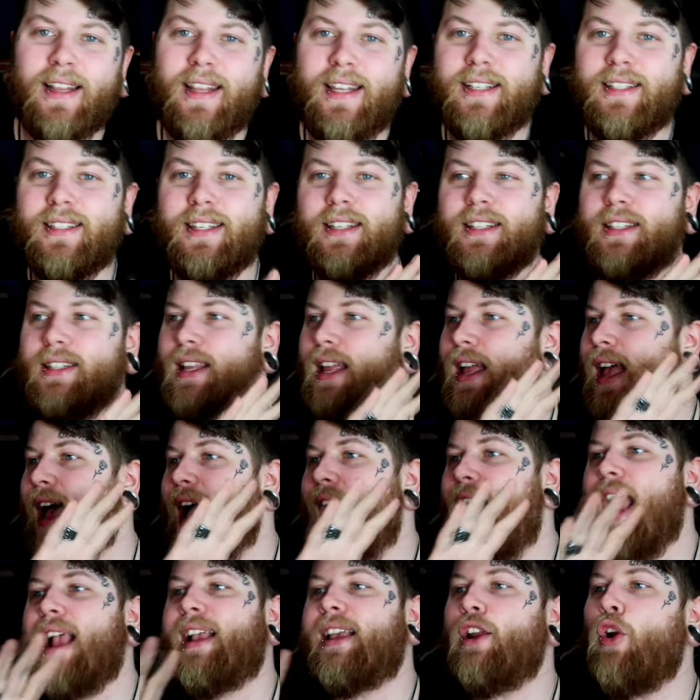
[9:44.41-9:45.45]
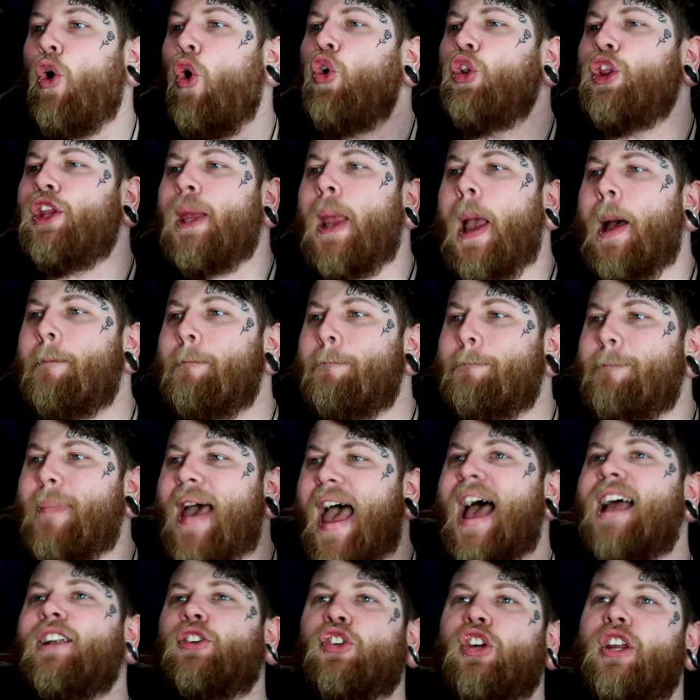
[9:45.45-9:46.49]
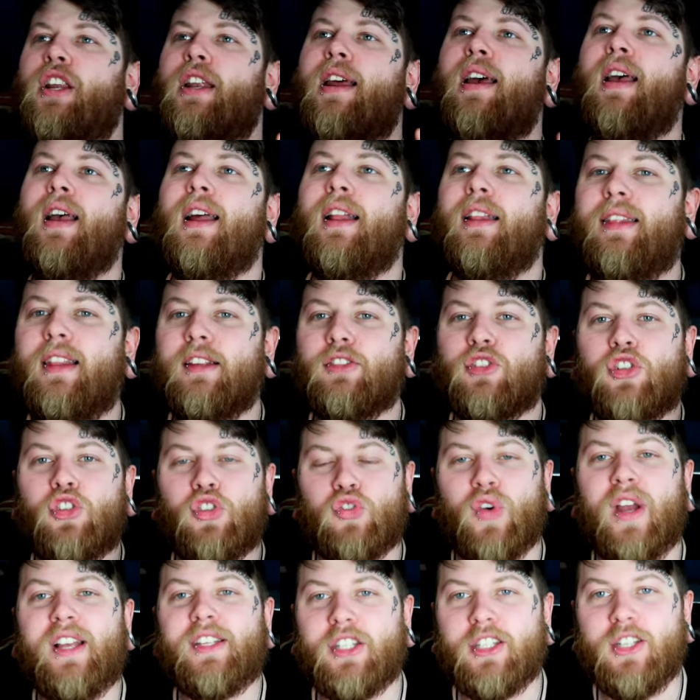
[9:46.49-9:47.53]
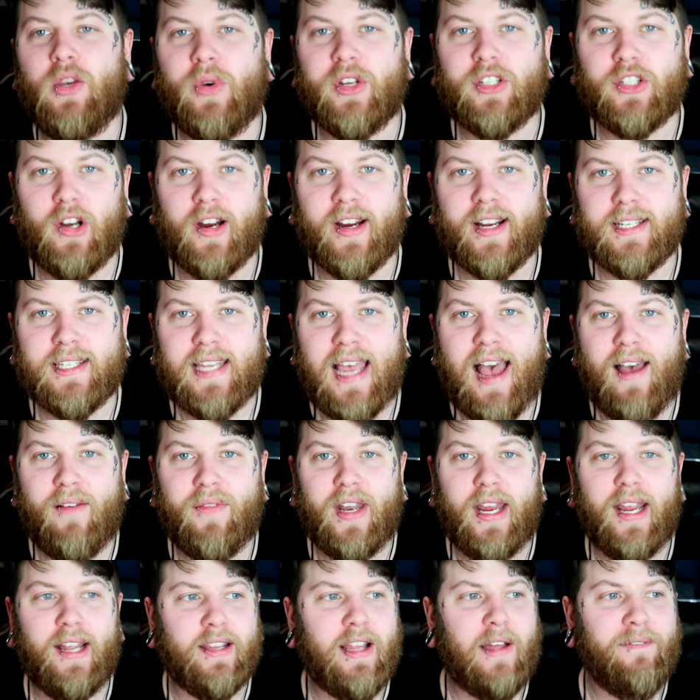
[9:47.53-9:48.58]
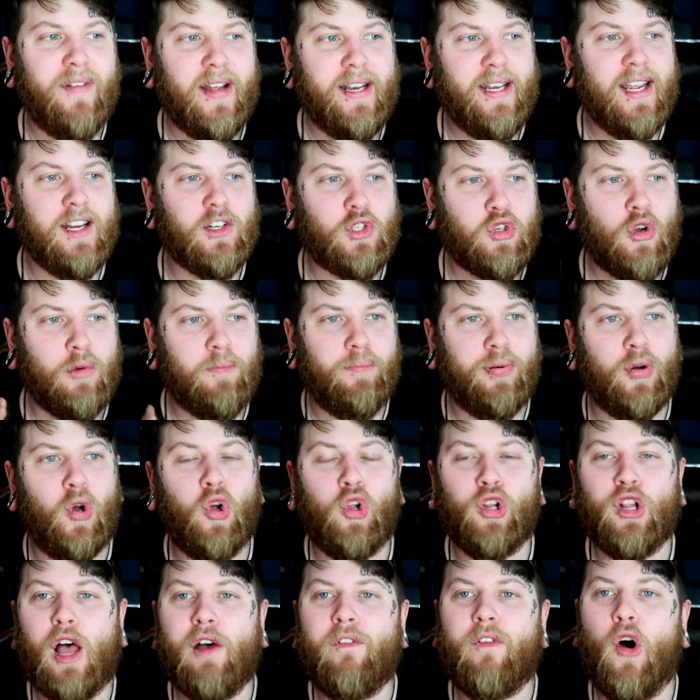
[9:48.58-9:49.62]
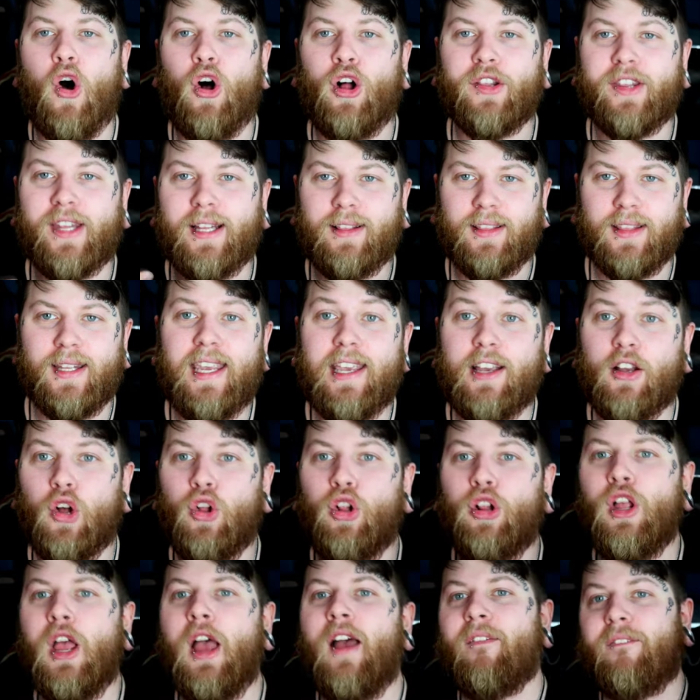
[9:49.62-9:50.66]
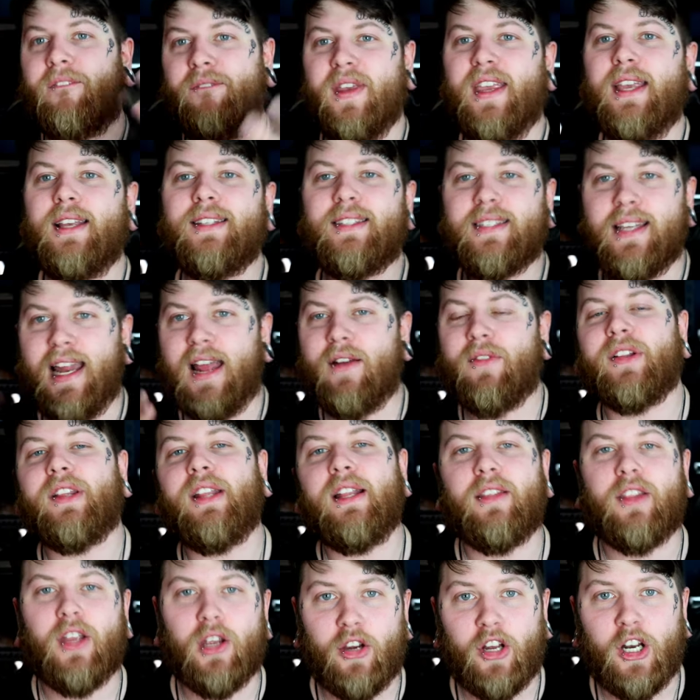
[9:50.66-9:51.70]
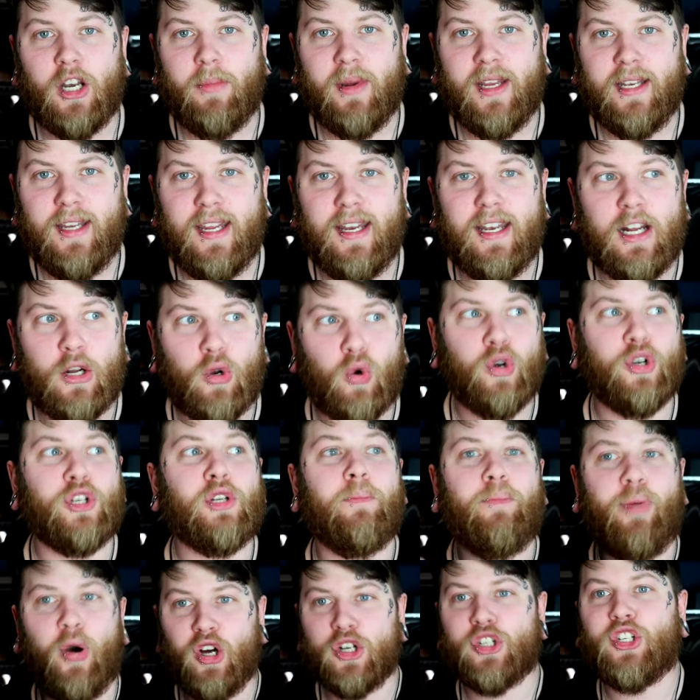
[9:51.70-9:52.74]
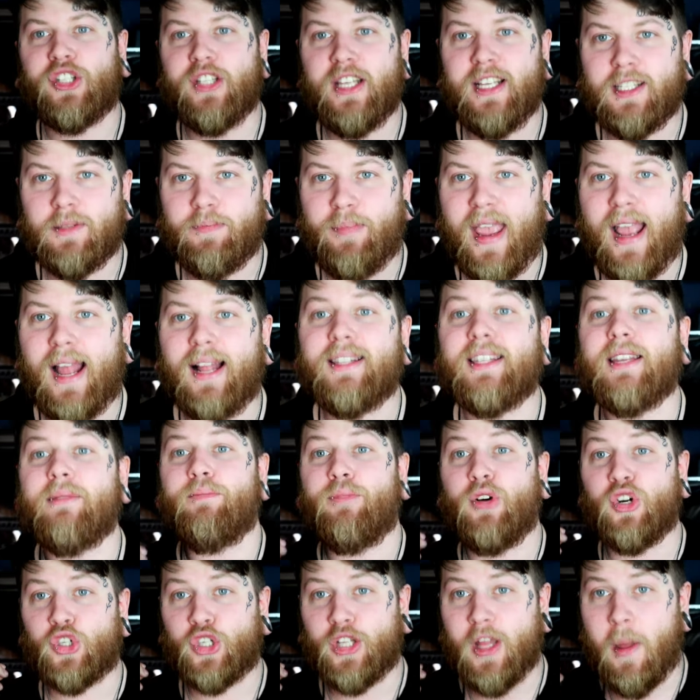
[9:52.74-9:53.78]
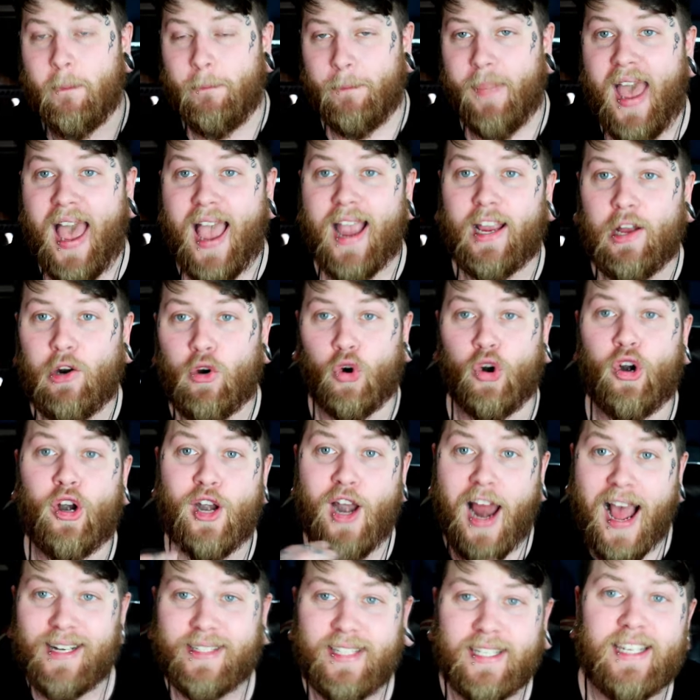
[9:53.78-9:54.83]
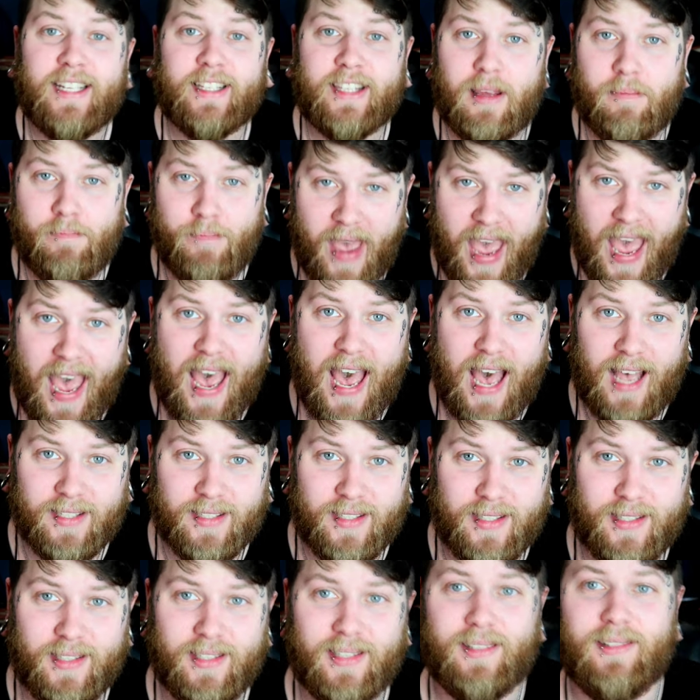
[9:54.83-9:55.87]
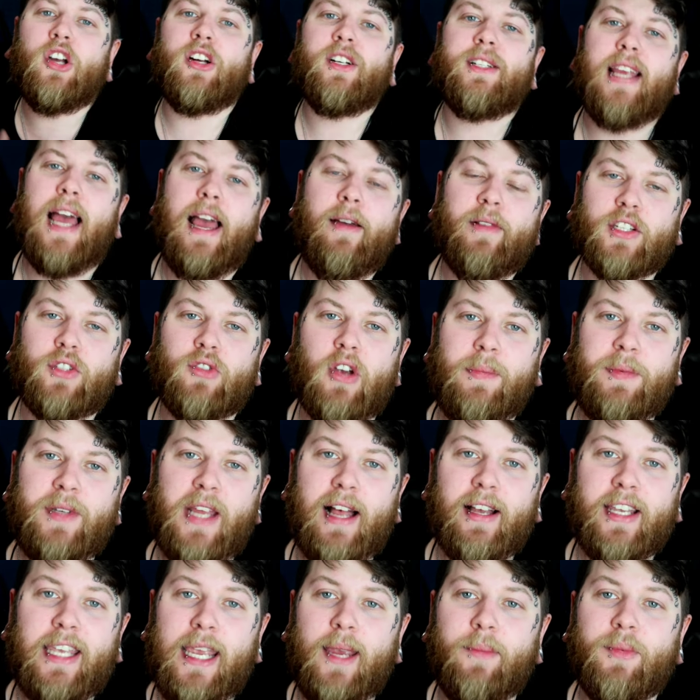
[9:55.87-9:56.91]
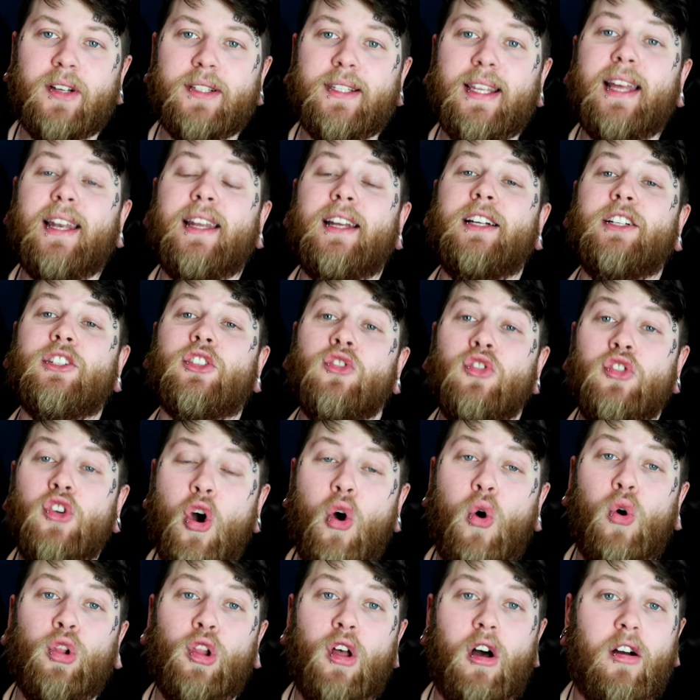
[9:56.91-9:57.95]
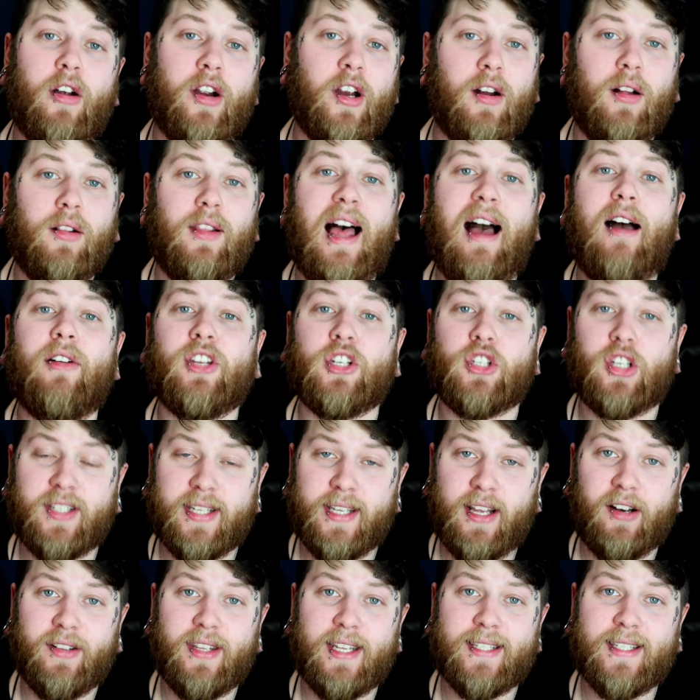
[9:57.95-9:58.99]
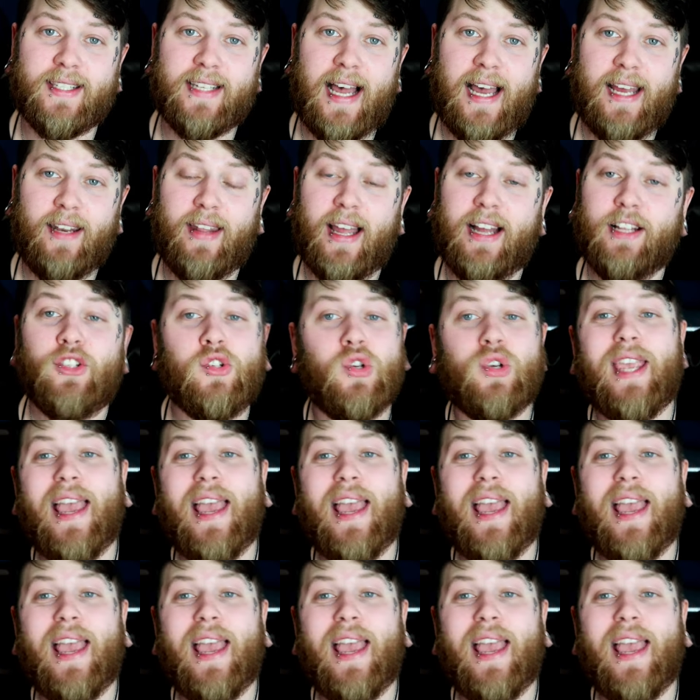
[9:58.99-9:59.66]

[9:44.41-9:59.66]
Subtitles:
This is, I can only imagine the stress US ARC is having in the financial pull of all the legal fees and everything they're gonna be needing in order to push these bans and push them back in order not to get them passed. This is our time as reptile keepers that it is no longer allowed to sit on the sidelines.